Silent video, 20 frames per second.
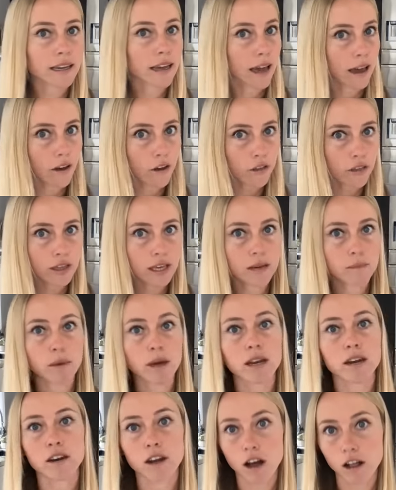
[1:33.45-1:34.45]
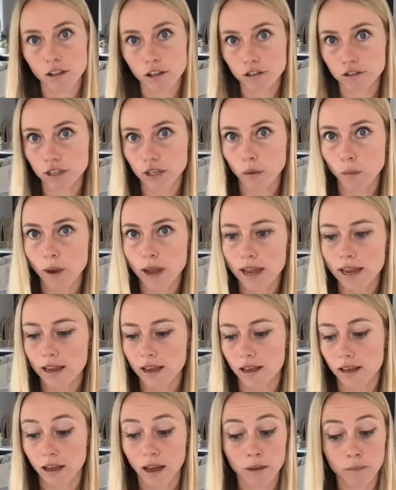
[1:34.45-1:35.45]
healthy but not losing weight,
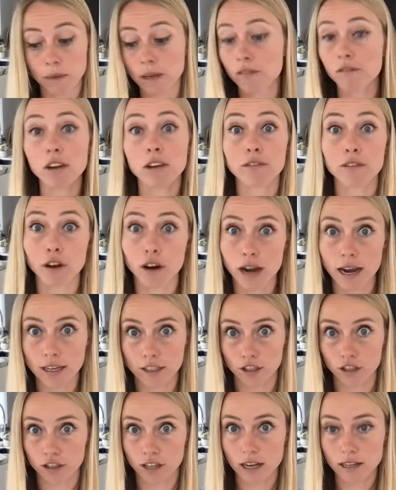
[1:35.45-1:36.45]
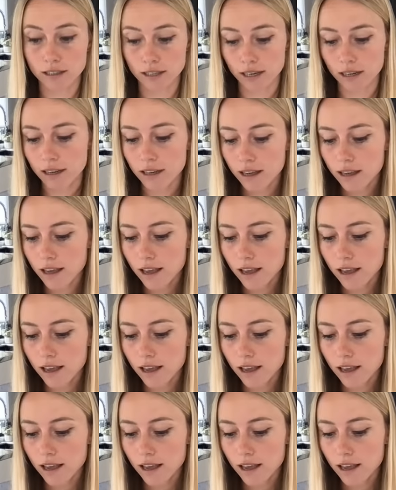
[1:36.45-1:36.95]
um, even if you are exercising.